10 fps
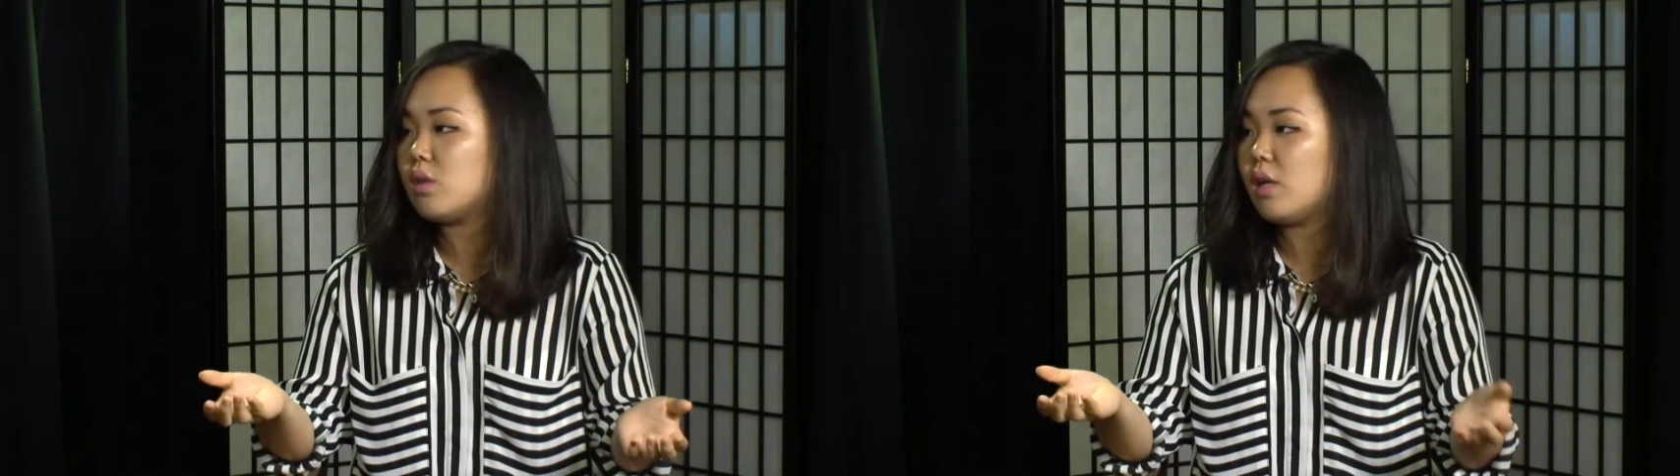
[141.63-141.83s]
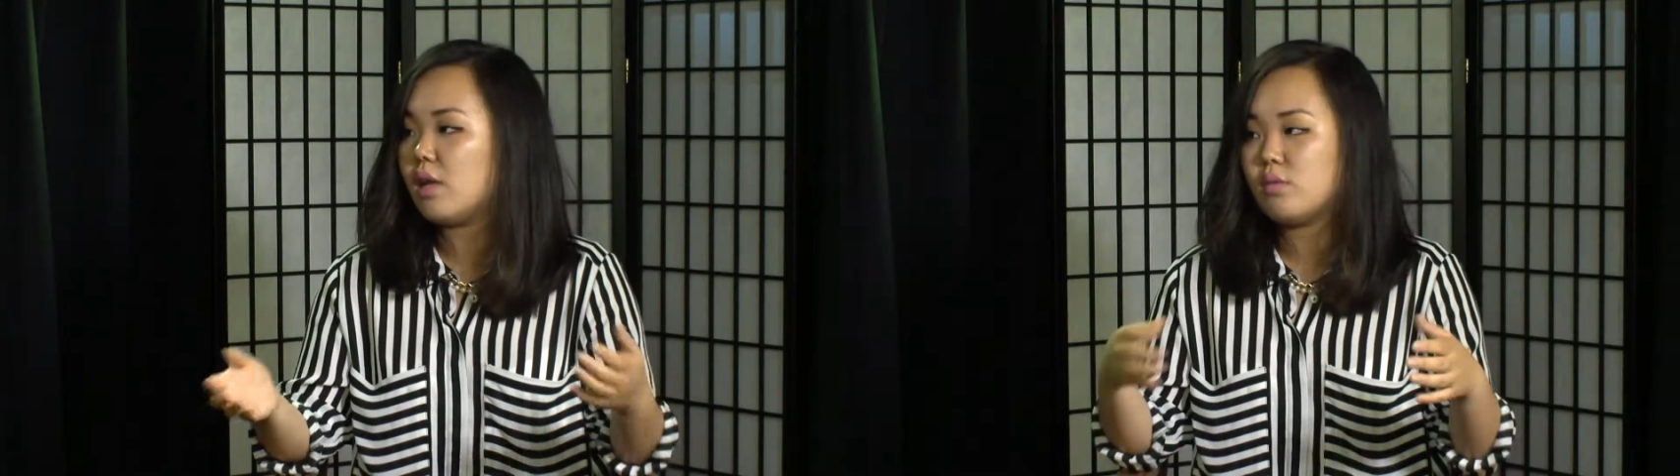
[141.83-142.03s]

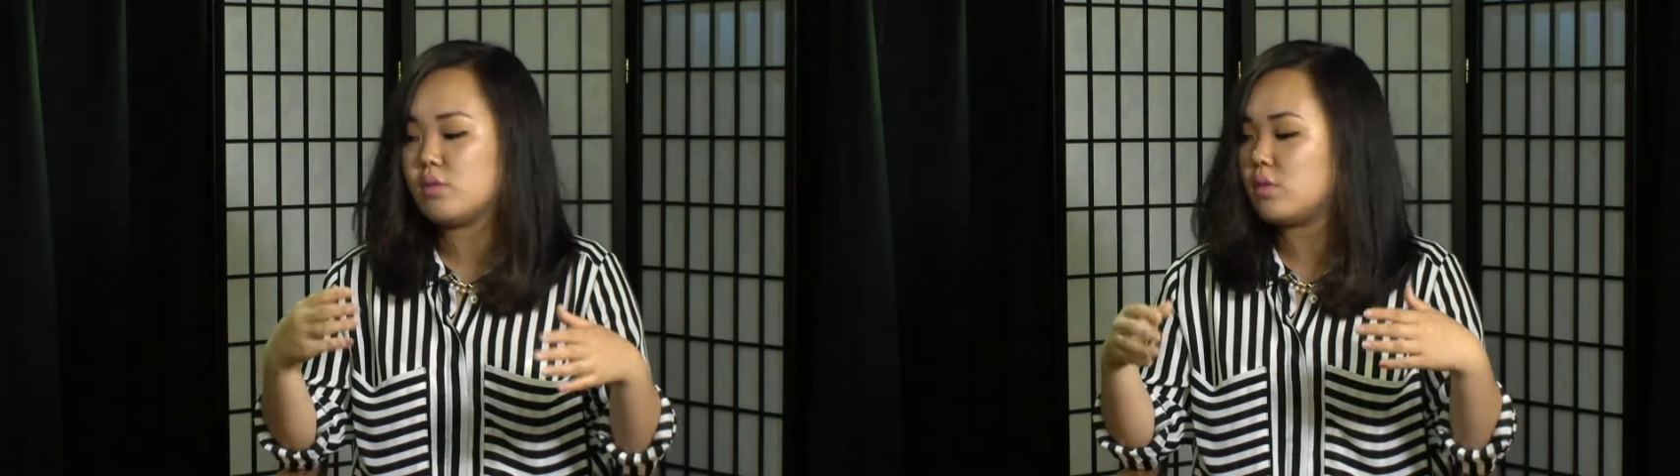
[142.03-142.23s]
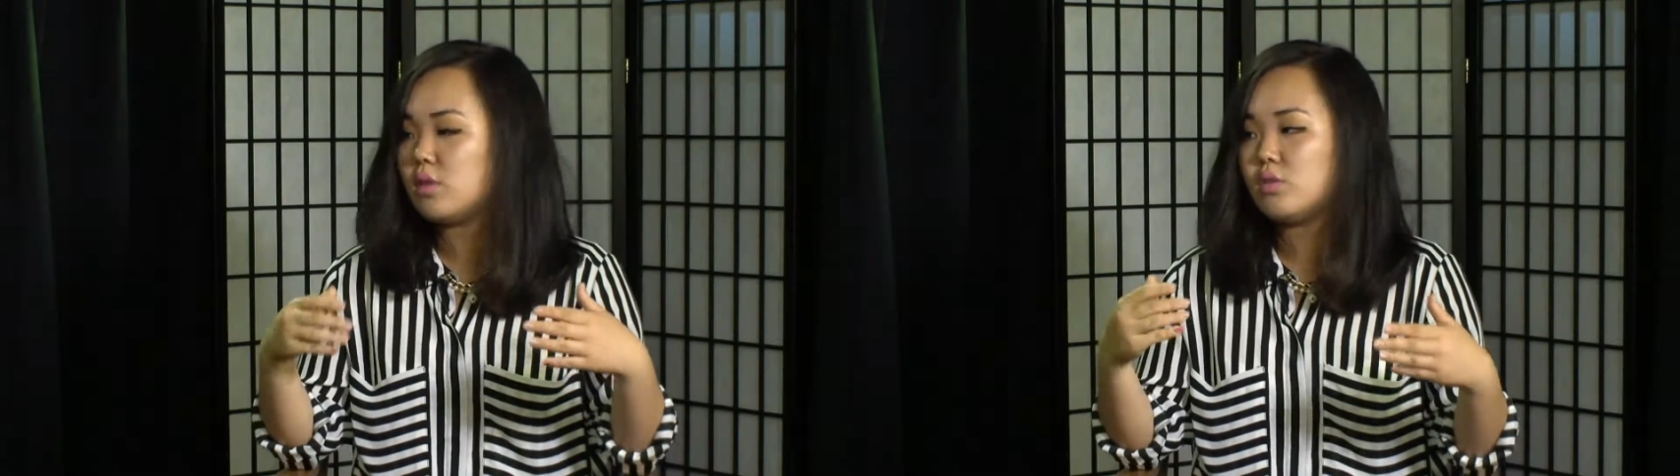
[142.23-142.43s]
And I was
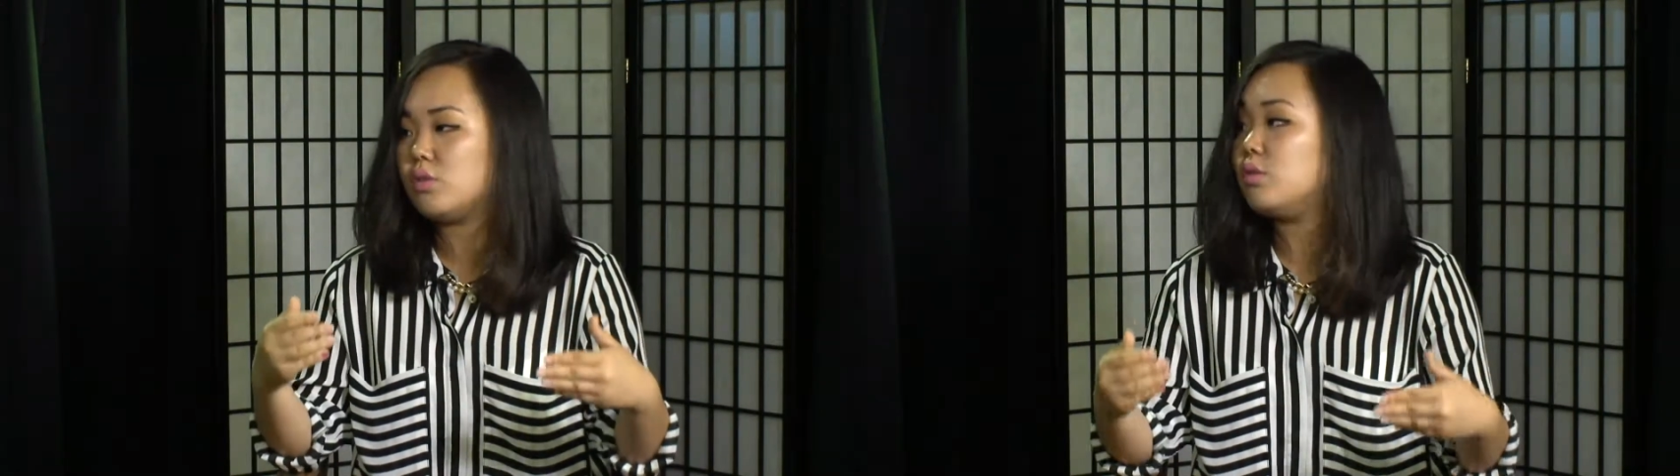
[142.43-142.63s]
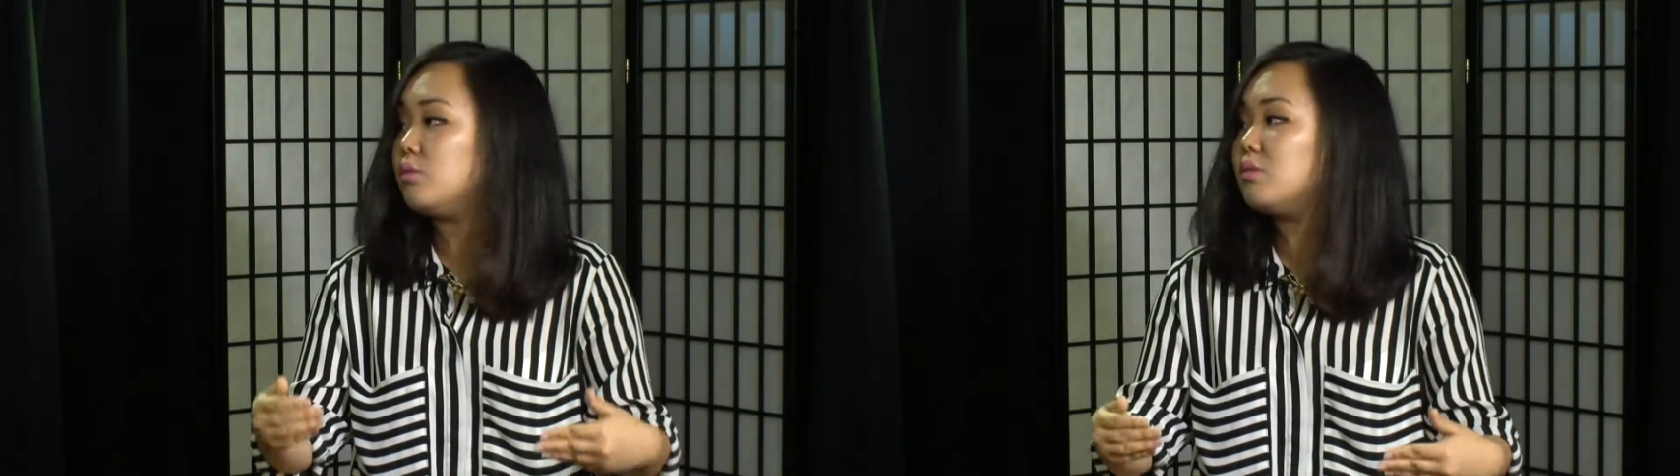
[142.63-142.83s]
just
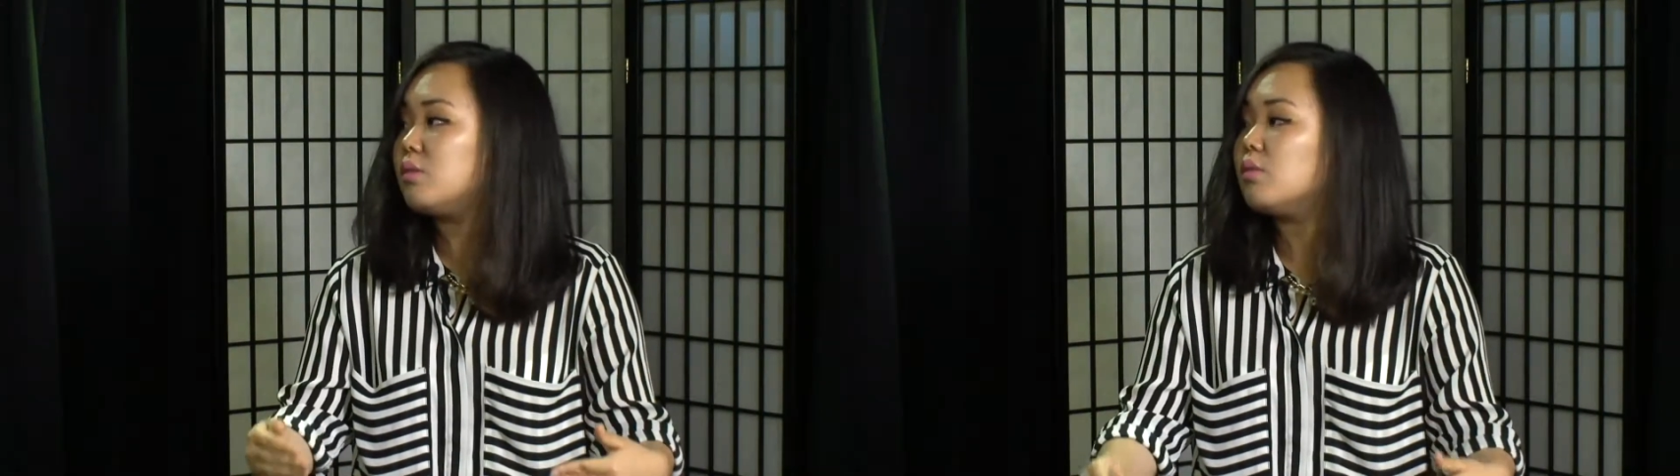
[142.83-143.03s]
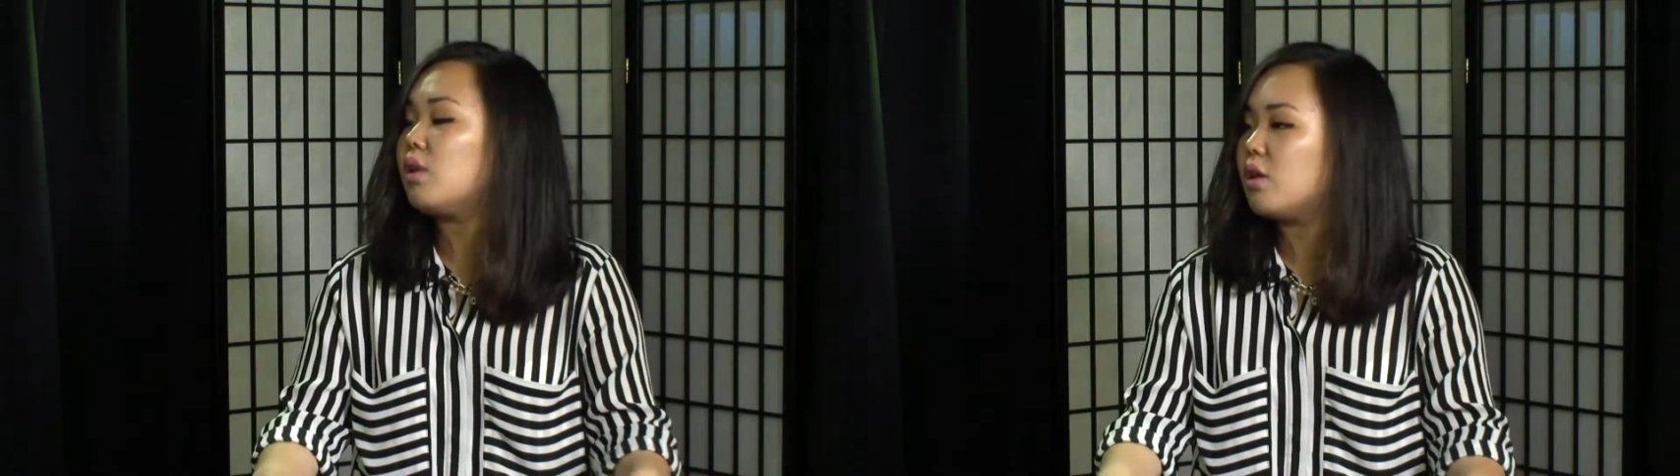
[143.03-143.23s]
introduced
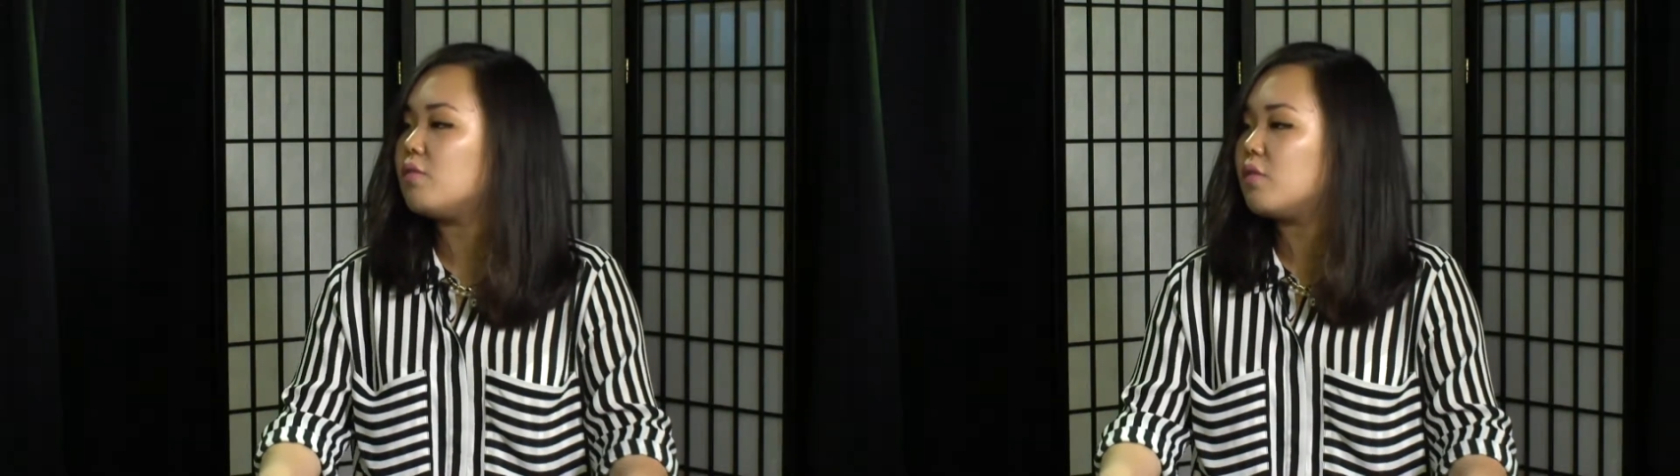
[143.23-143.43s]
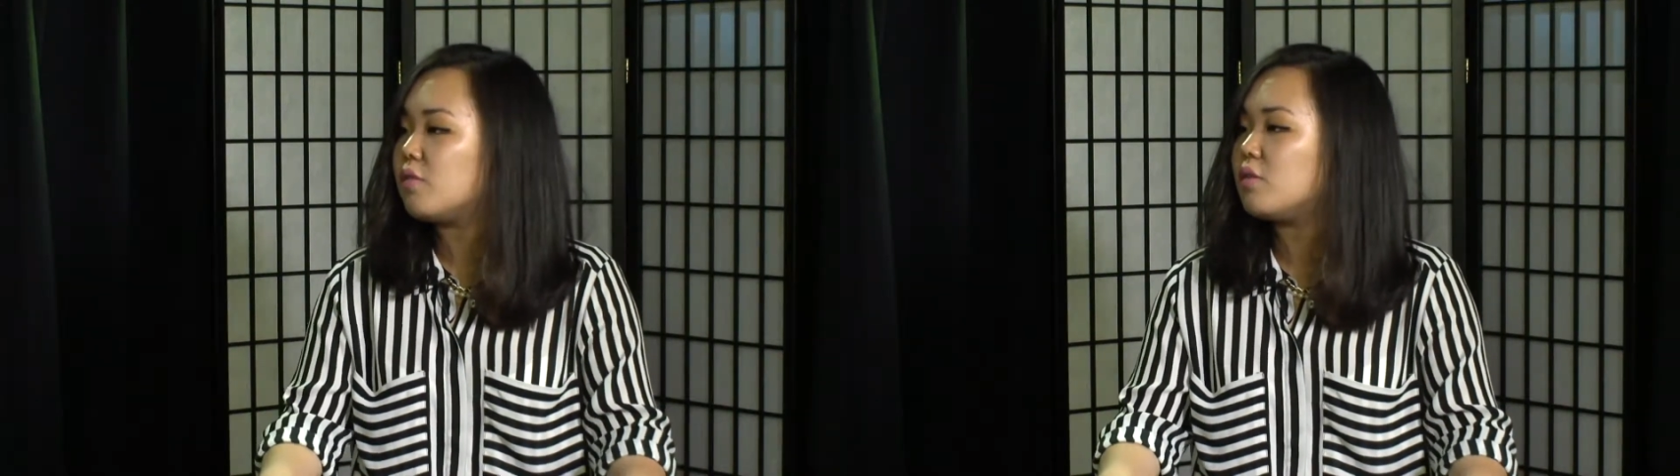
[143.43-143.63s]
to a lot of
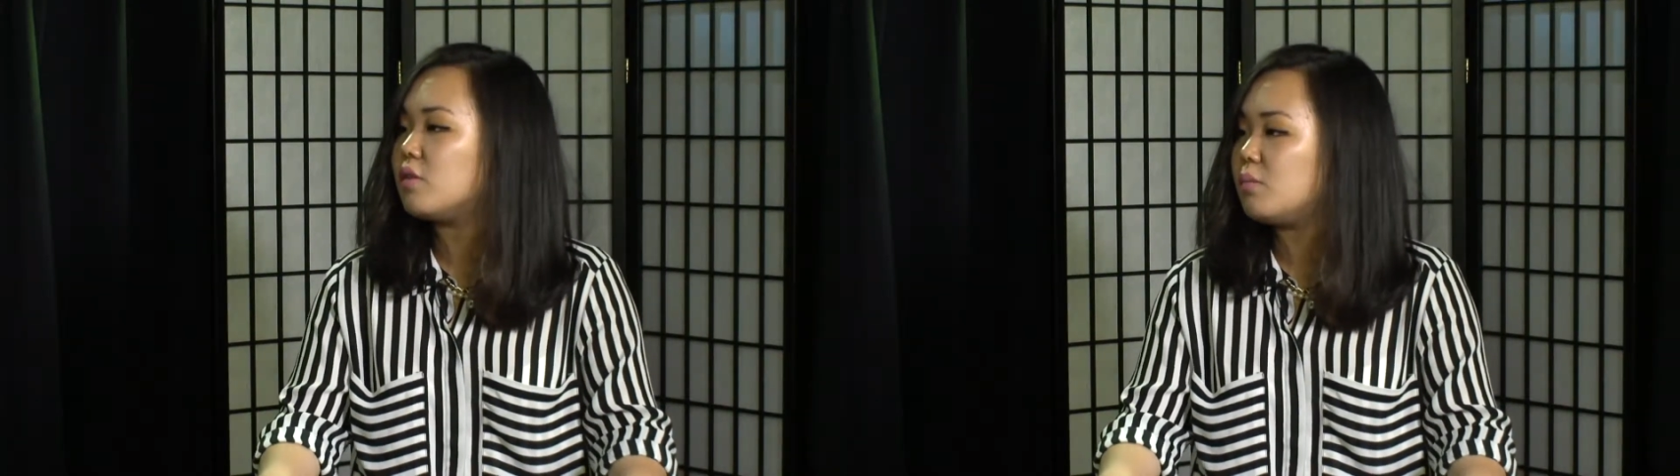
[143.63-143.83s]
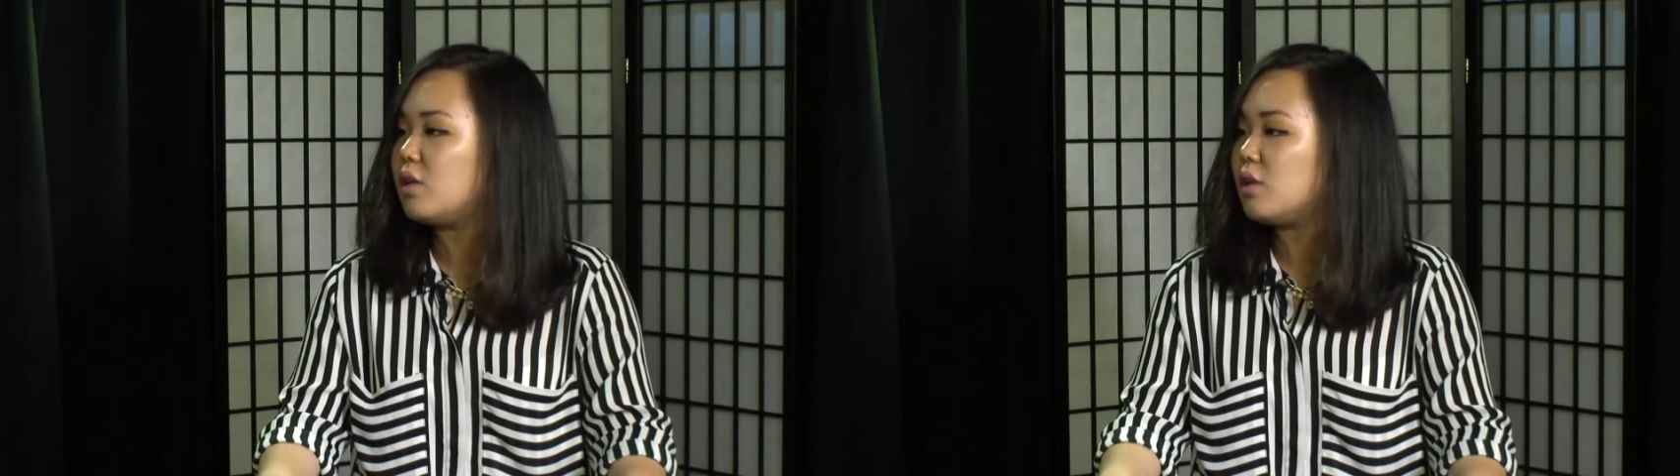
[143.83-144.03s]
different mediums.